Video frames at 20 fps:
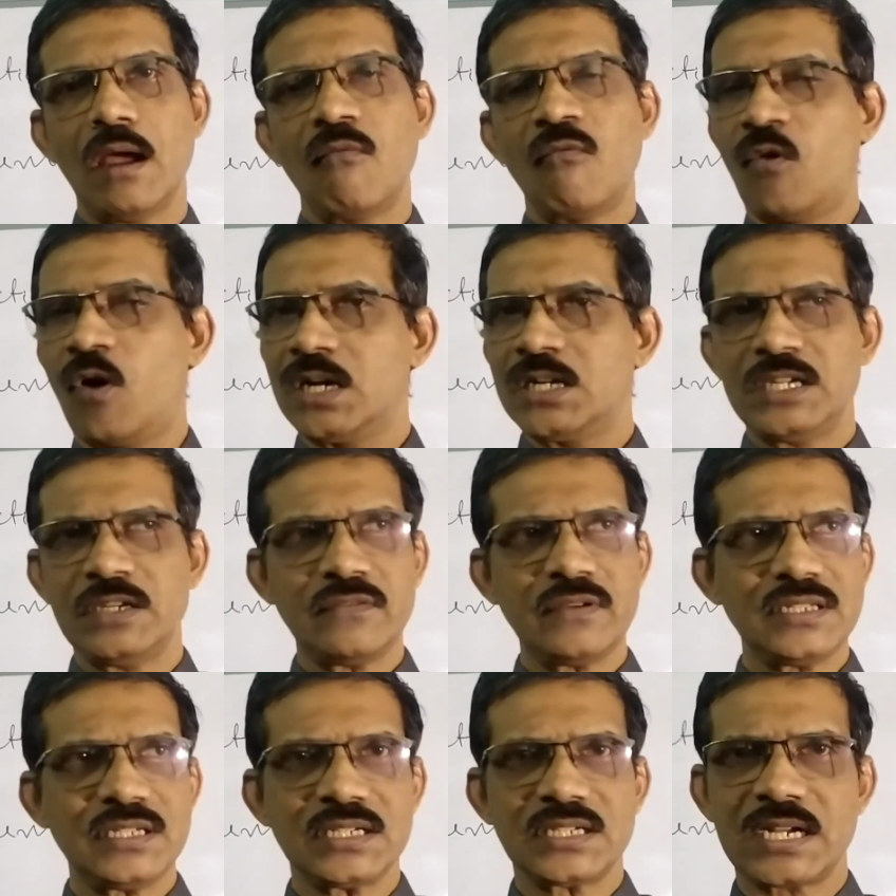
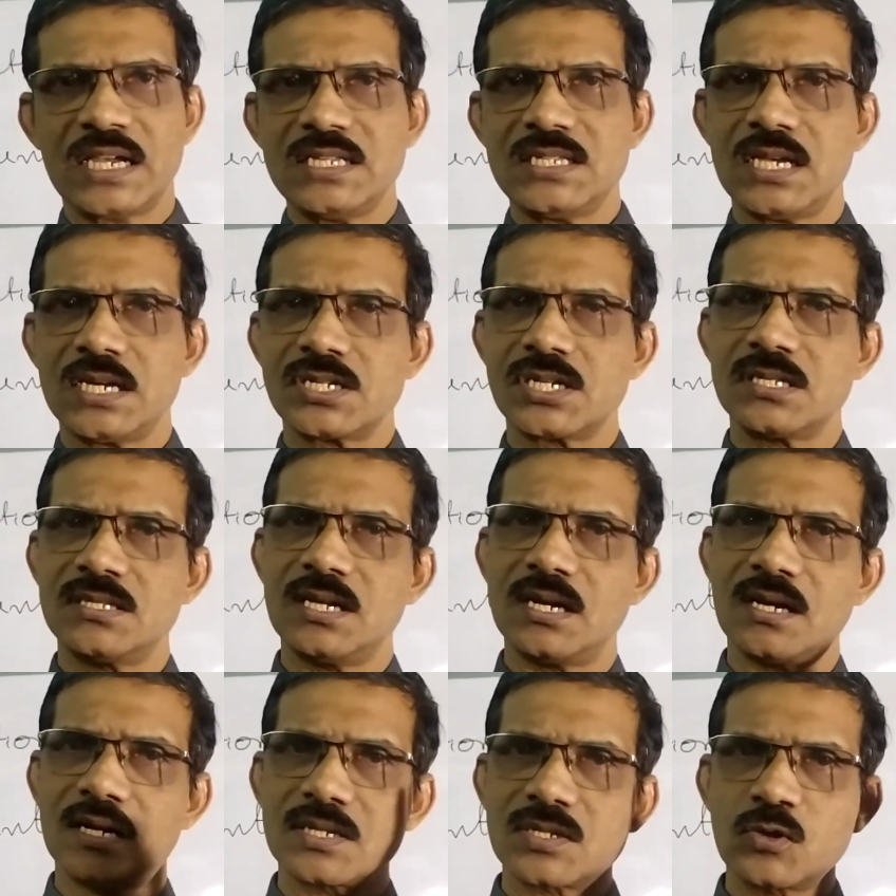Whatever the transaction,
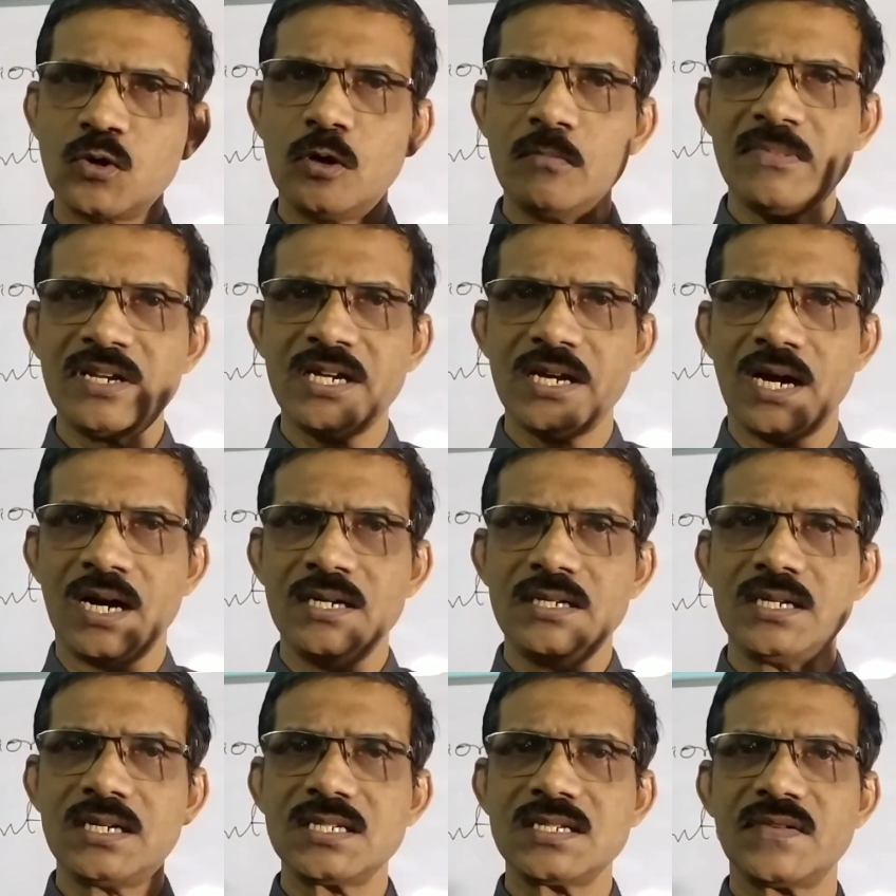there are so many
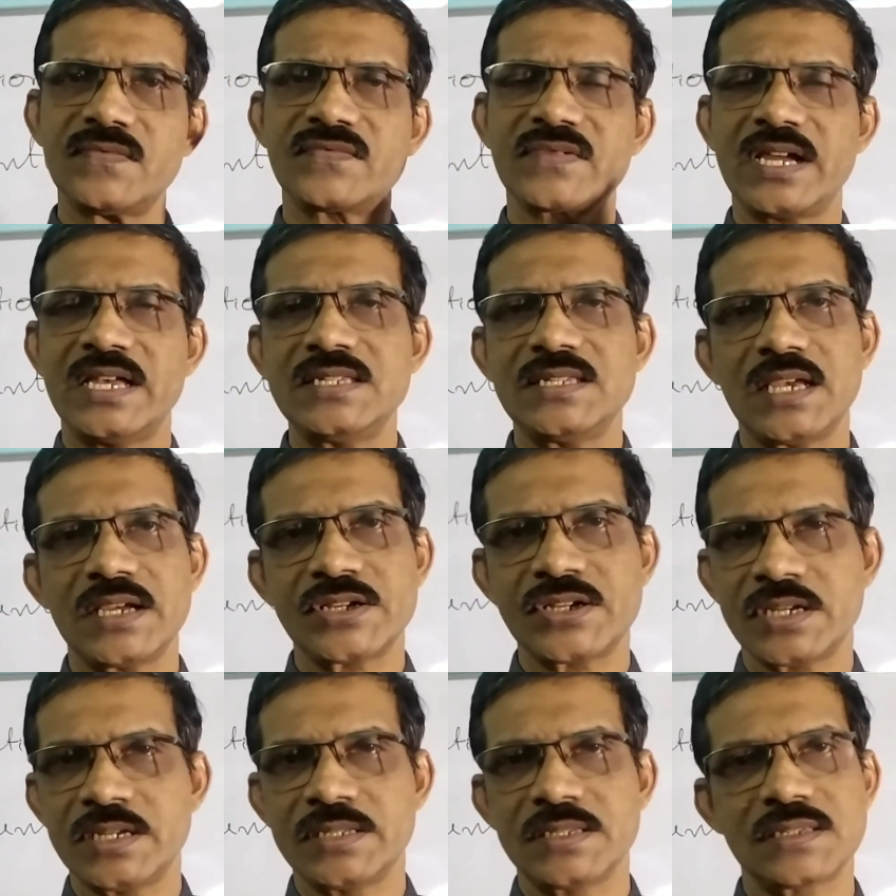hundreds of
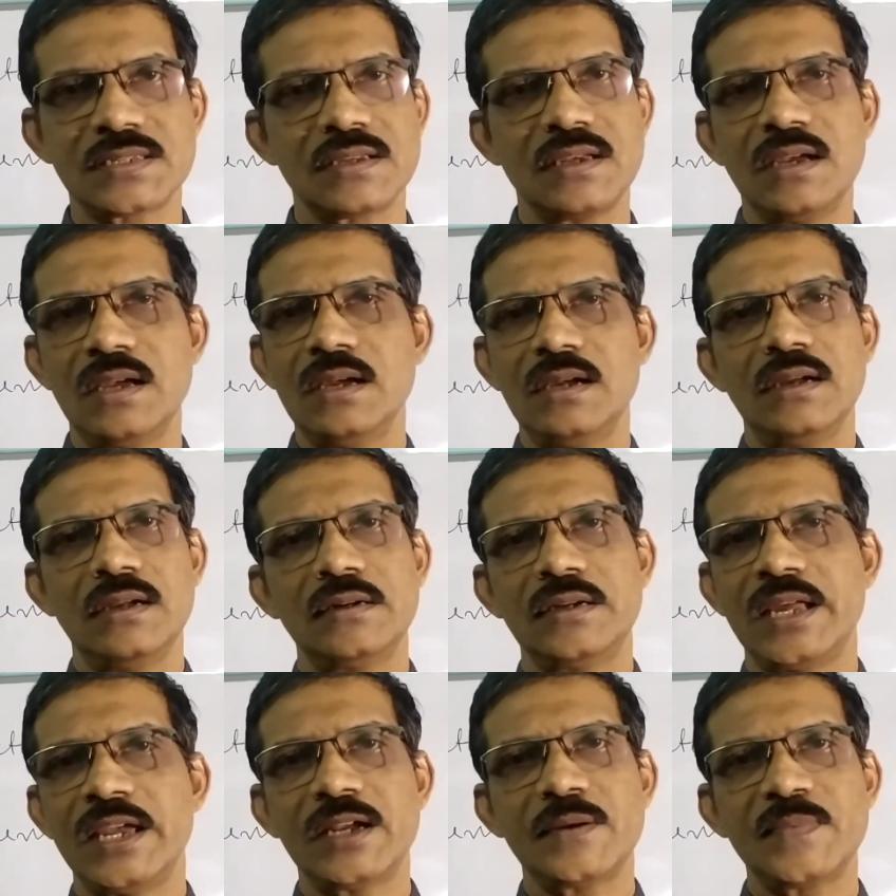transactions
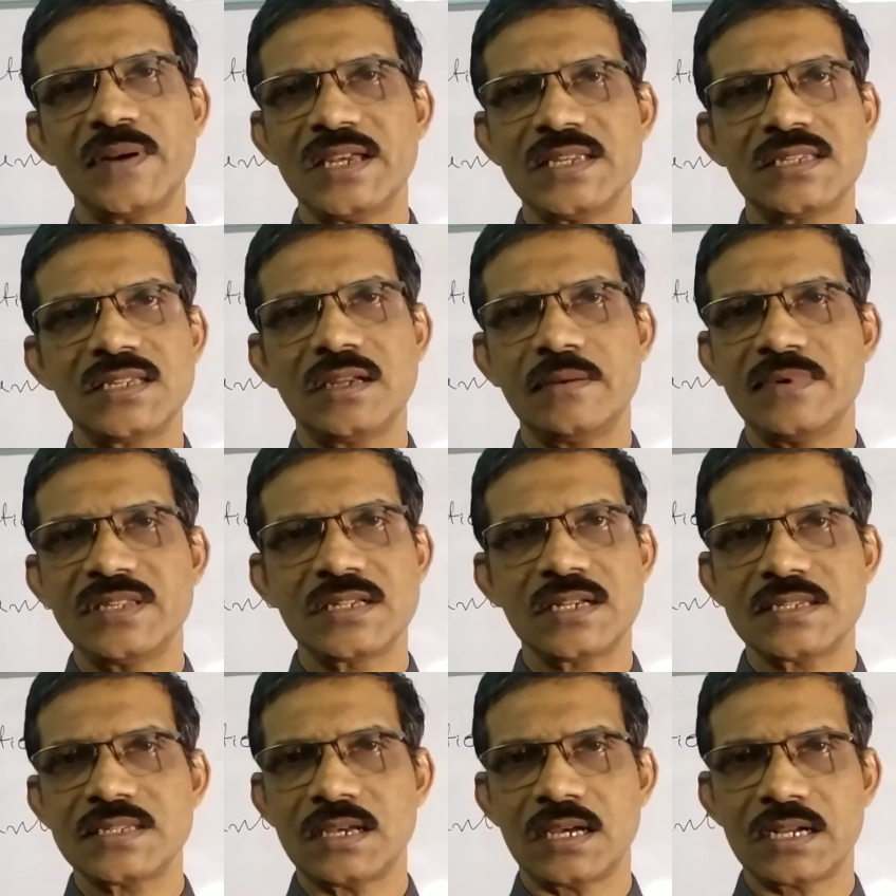take place in a
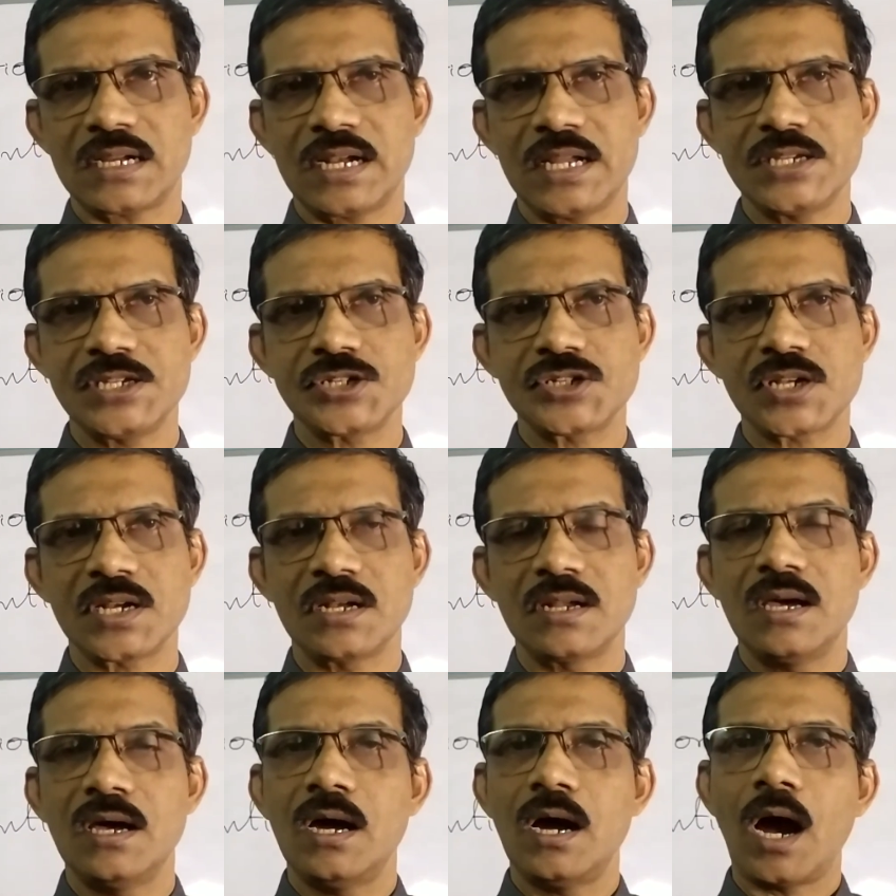business
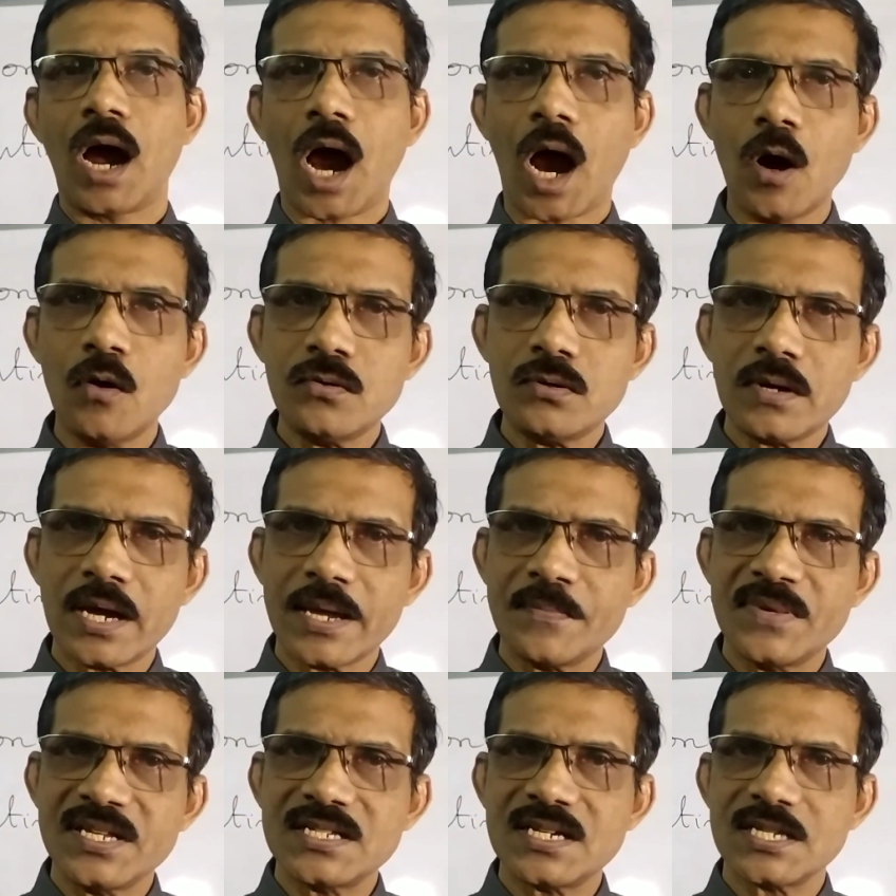organization. How
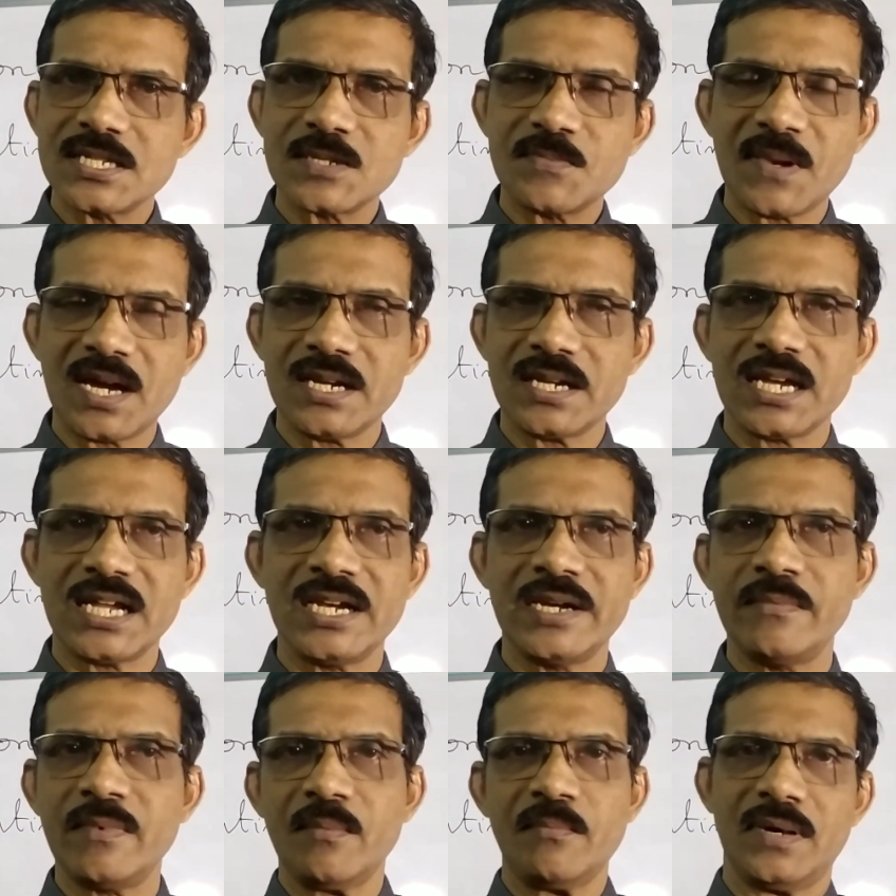a businessman
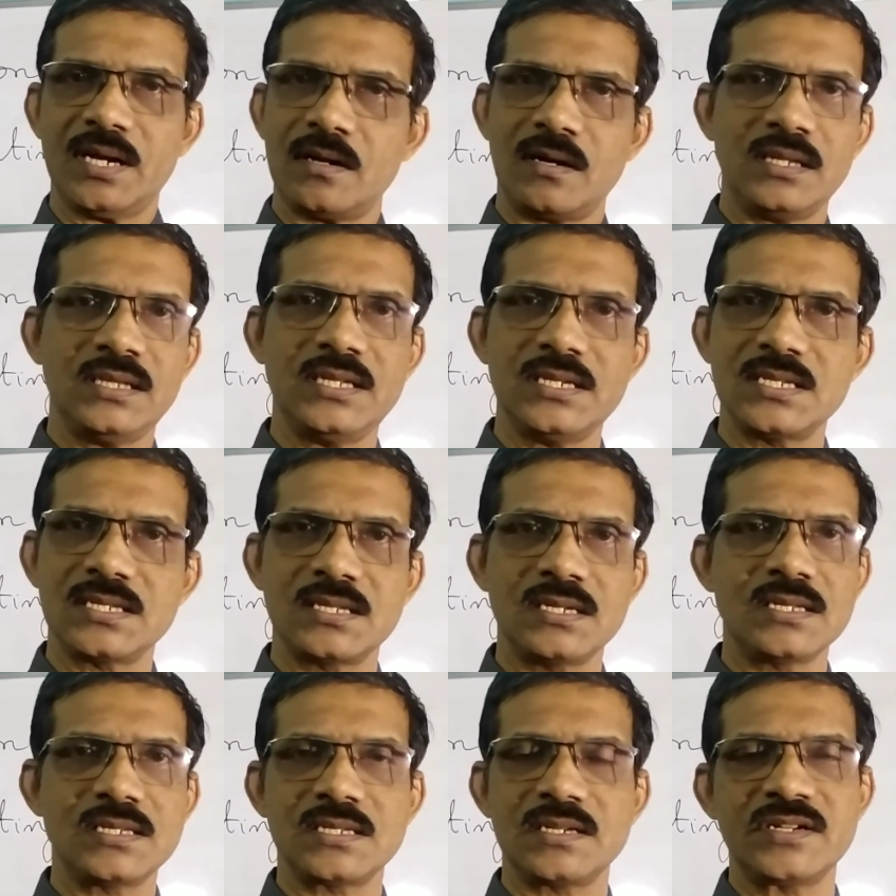can remember all these
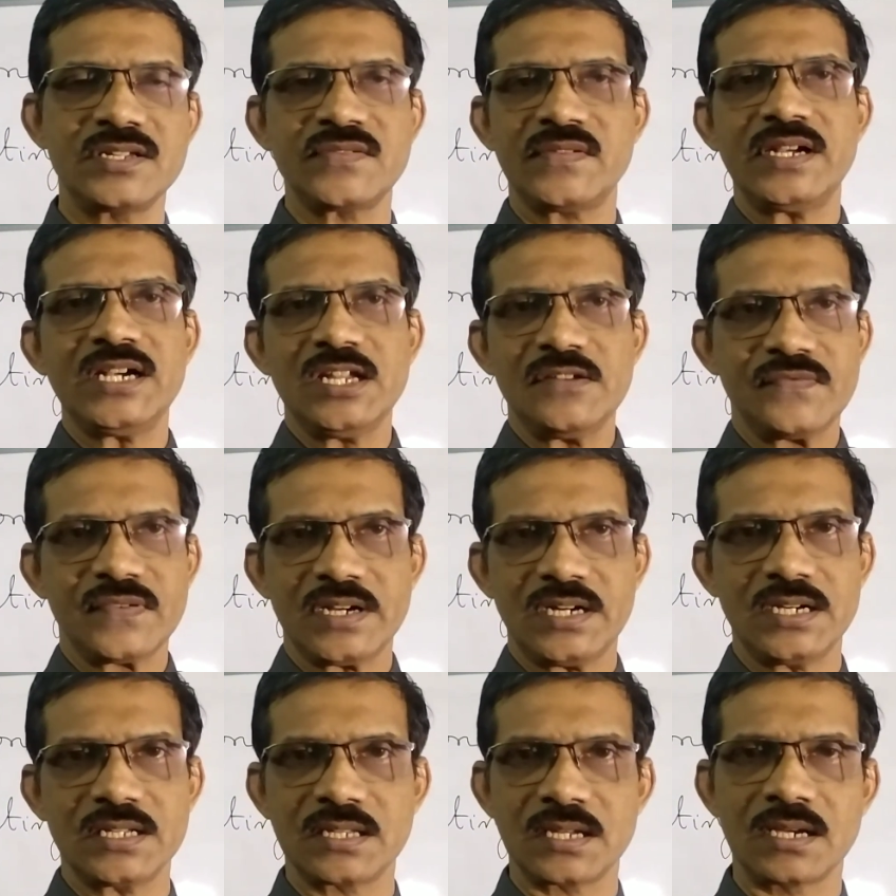things? It's a very
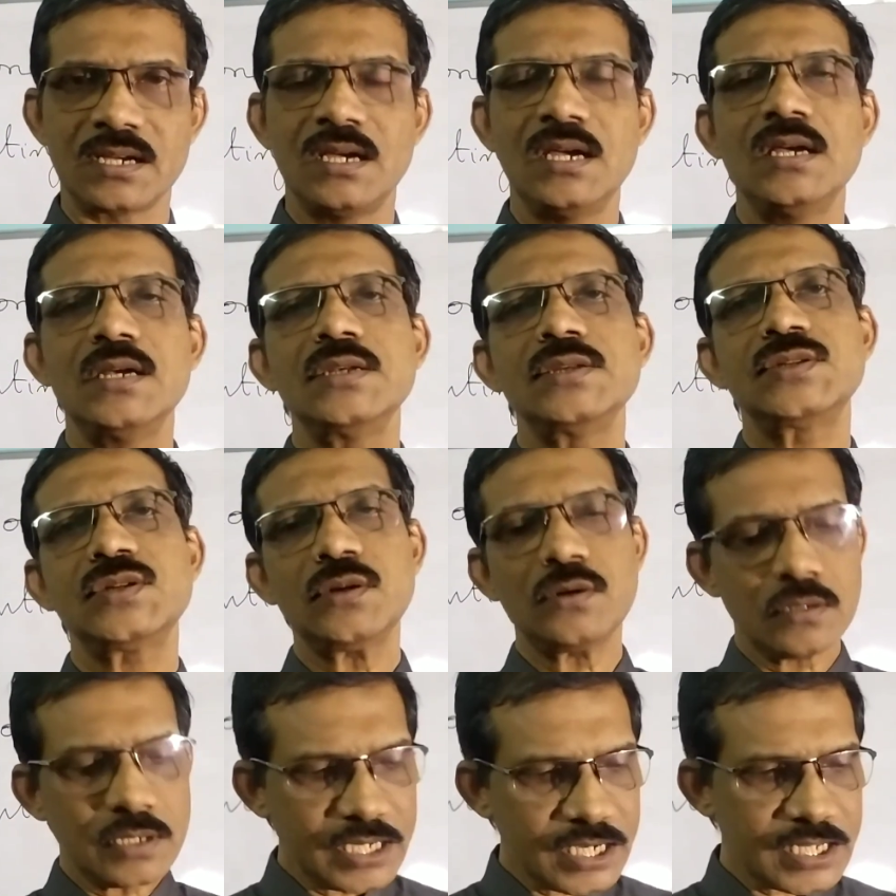difficult thing.
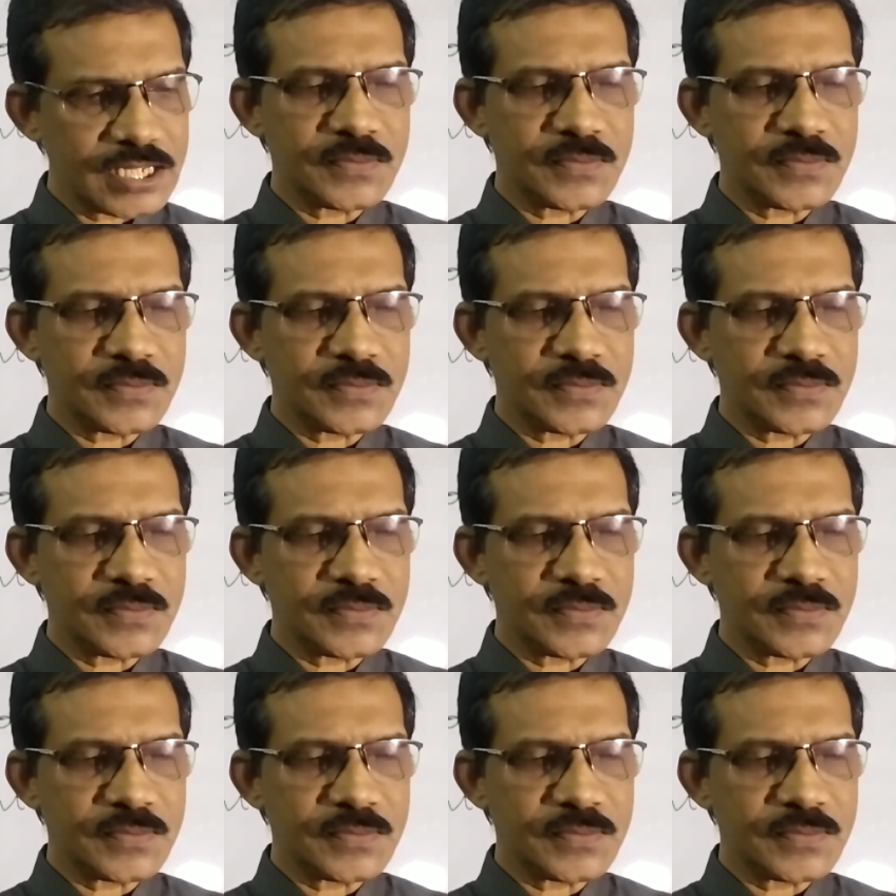So it